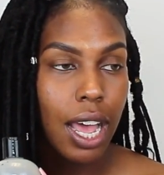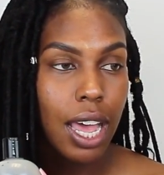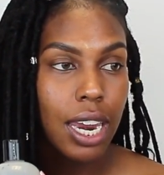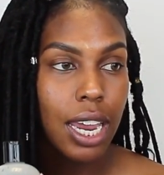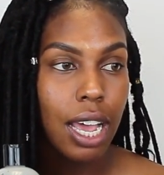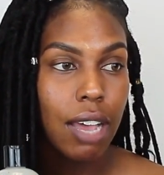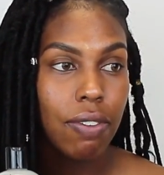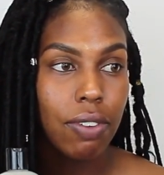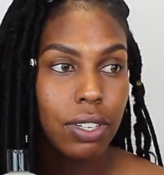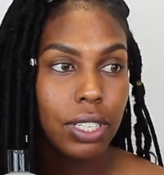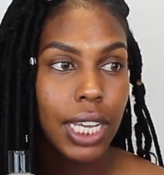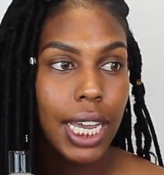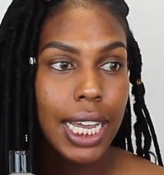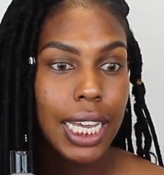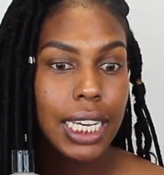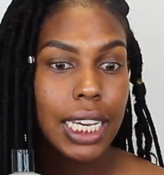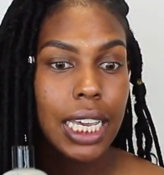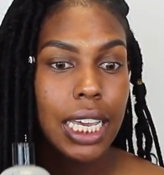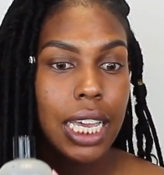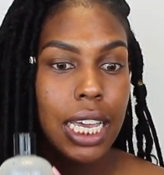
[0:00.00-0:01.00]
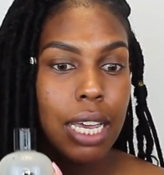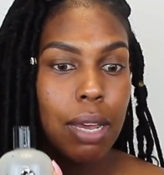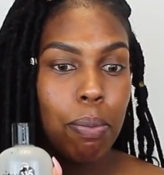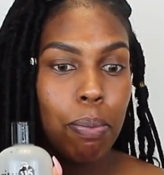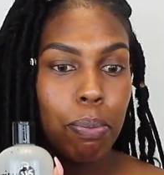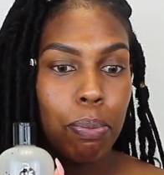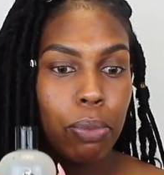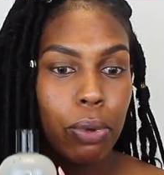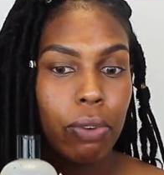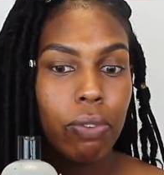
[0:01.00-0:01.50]
And I feel like
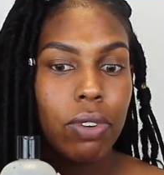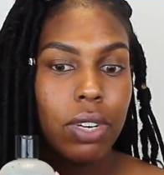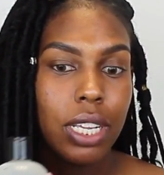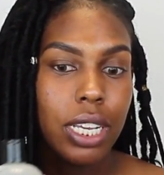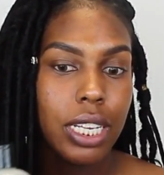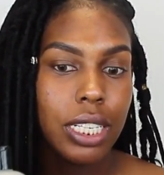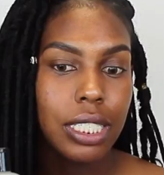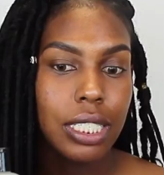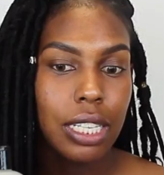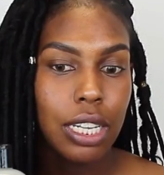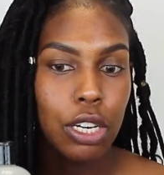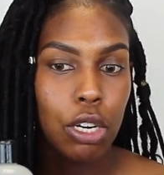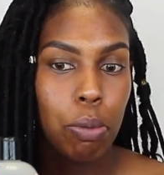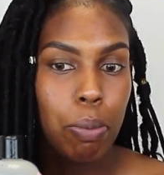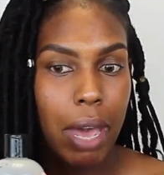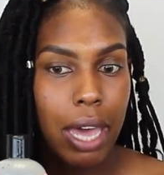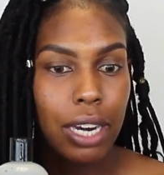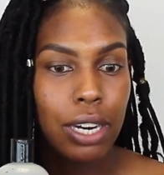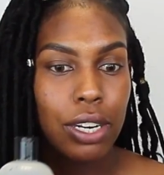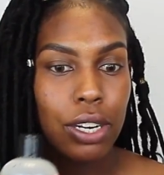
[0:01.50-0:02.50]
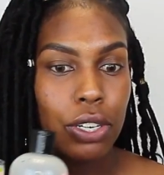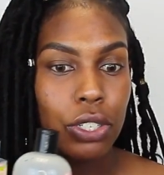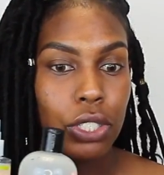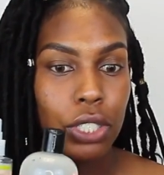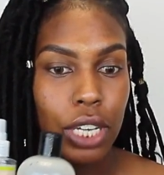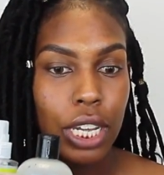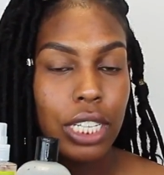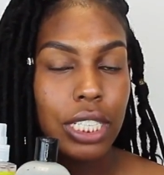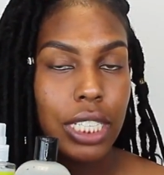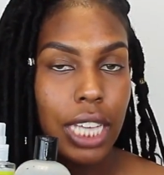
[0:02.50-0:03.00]
both of these, no matter your
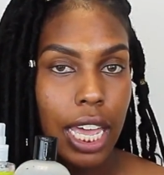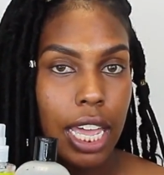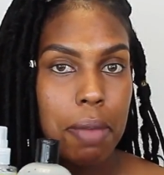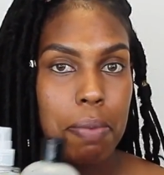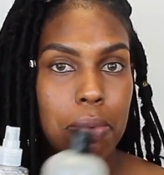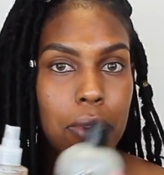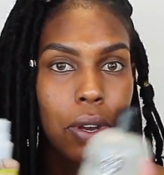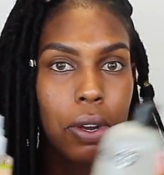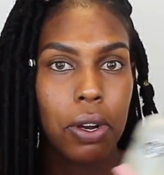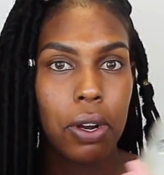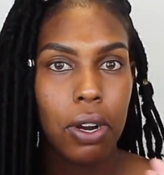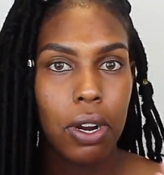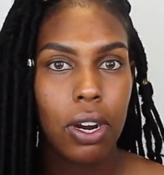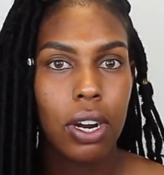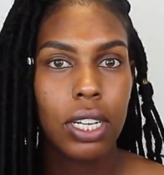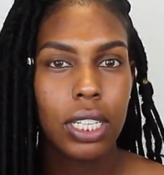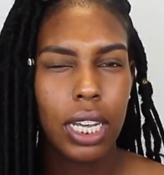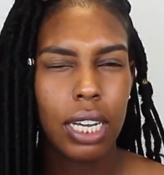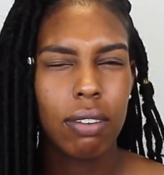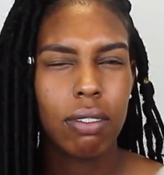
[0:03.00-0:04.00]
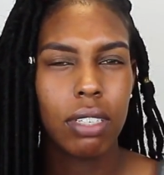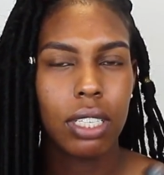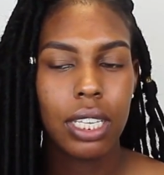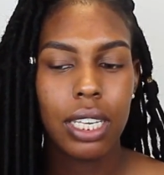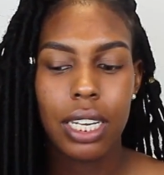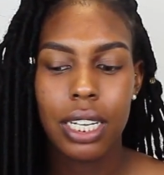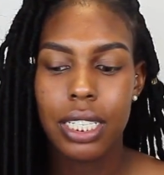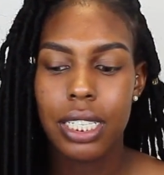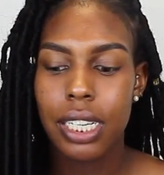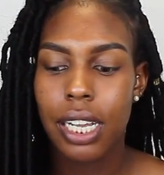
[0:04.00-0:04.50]
skin type, are like
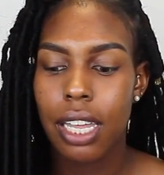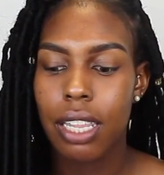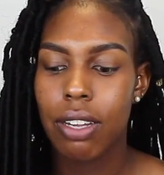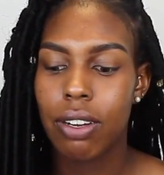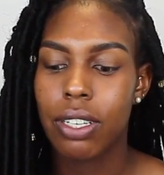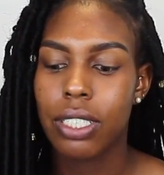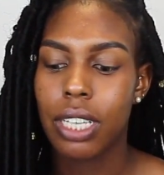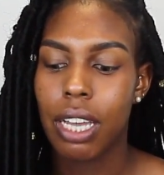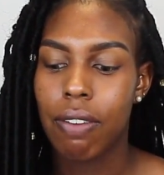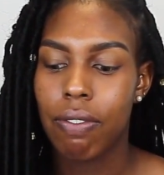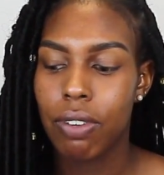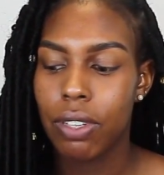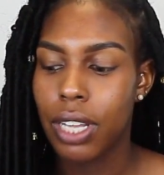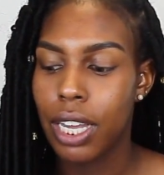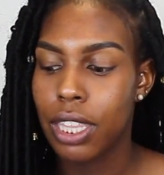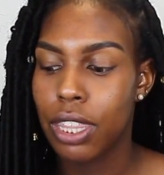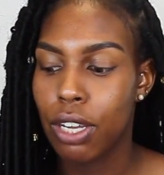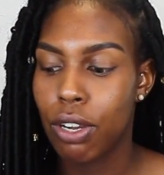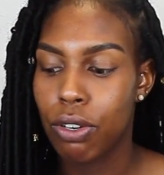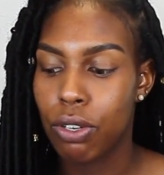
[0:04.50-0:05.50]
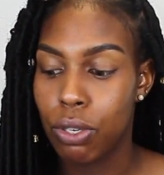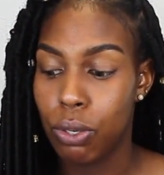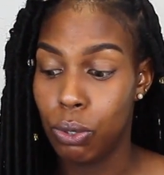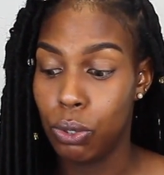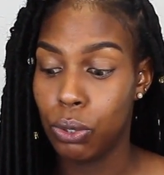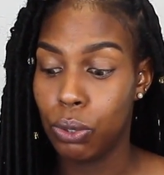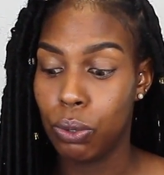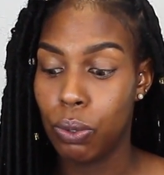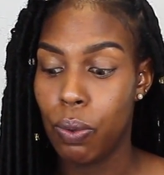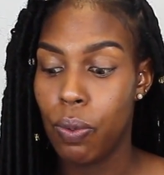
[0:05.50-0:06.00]
really good together because I feel like they're
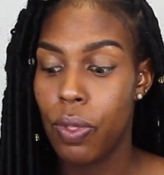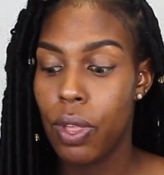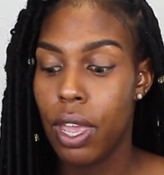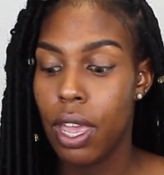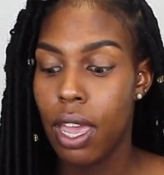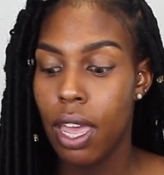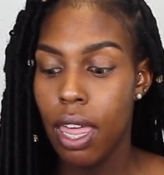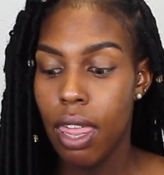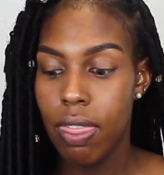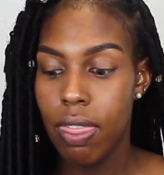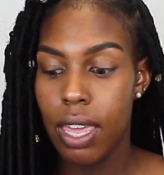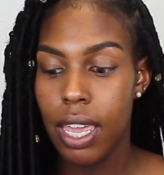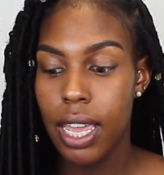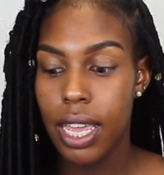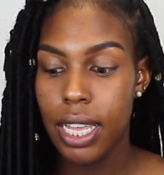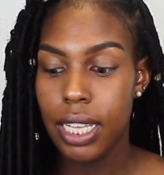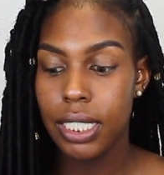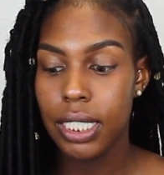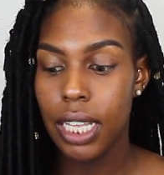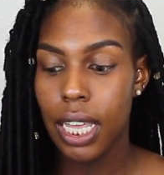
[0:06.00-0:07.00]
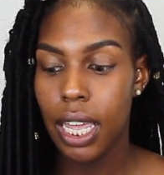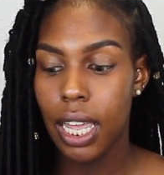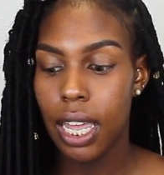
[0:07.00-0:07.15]
neutral things.